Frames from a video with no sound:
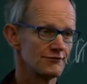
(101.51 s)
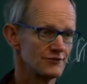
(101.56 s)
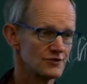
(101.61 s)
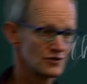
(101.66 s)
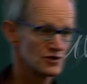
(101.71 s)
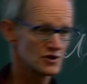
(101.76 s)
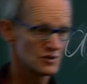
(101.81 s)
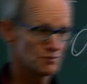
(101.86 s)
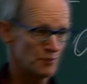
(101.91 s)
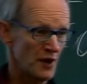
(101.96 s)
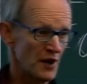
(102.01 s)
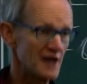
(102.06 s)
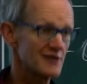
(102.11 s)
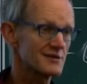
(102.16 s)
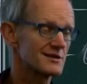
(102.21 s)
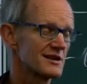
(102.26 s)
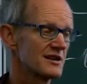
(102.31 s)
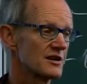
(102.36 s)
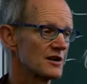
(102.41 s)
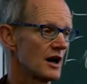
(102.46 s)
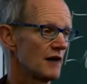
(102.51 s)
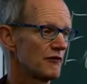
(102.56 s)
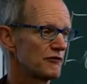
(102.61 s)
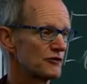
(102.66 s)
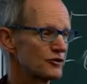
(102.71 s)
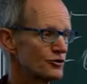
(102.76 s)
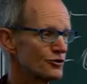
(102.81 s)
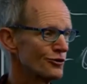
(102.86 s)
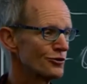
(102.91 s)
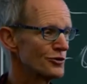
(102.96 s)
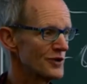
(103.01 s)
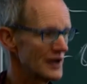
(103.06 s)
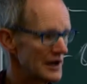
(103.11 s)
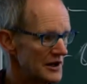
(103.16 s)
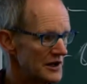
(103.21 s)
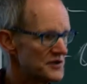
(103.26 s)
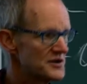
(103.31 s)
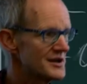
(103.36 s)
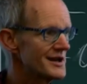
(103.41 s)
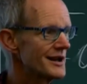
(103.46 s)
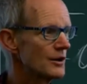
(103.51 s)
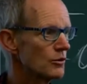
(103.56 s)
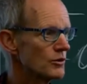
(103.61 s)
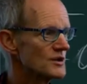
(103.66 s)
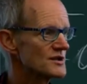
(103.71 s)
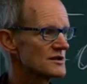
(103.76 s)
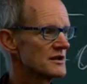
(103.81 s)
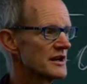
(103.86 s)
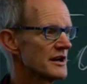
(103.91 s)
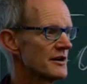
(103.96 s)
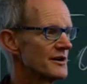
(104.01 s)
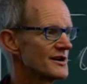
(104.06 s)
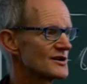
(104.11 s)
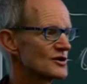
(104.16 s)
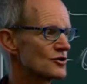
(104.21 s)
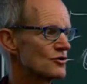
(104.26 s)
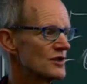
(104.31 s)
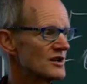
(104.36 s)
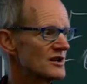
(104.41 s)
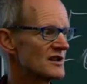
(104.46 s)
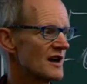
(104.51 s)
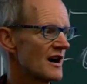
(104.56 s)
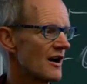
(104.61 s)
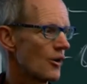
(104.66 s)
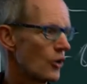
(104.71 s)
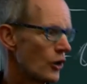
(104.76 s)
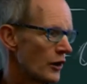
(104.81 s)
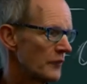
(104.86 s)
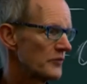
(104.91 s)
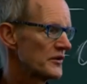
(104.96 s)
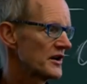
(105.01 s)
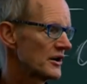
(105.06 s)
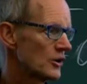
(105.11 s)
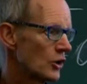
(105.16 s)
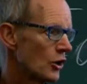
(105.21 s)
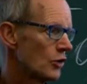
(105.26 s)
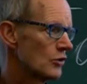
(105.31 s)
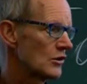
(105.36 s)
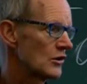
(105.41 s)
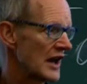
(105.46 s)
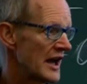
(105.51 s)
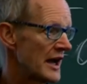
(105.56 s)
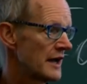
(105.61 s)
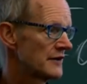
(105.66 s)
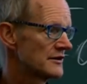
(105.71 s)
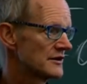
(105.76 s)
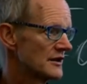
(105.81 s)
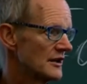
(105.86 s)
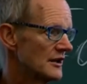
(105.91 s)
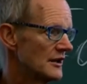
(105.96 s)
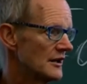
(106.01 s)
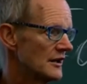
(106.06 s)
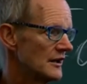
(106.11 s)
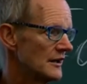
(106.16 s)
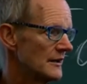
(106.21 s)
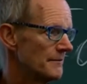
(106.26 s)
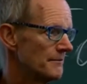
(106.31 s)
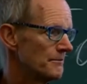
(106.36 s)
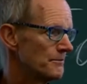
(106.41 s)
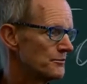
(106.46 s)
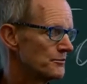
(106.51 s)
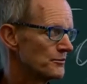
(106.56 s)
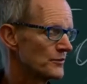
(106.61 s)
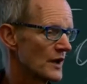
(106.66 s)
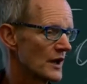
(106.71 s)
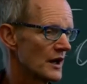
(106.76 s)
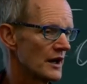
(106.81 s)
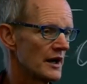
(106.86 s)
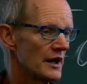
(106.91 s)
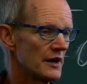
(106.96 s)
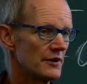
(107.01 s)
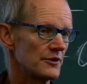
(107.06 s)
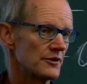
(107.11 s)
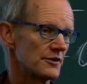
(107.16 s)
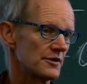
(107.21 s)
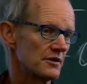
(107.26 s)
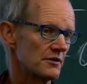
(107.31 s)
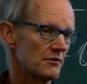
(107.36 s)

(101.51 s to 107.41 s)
space enough to really deal with their excreta on their own land. And